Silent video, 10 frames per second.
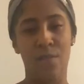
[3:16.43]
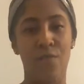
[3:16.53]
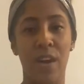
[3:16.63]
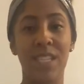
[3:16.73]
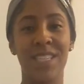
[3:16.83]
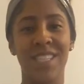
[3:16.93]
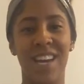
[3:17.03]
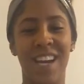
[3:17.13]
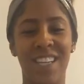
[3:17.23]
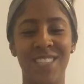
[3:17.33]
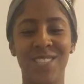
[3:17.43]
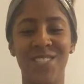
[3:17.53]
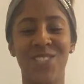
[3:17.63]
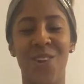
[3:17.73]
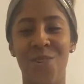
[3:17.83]
right side
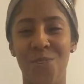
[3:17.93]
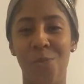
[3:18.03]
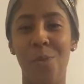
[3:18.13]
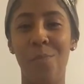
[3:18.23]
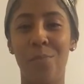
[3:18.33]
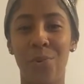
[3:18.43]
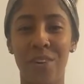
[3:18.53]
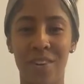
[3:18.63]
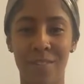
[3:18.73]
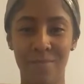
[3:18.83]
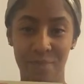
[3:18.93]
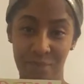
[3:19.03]
sternal border.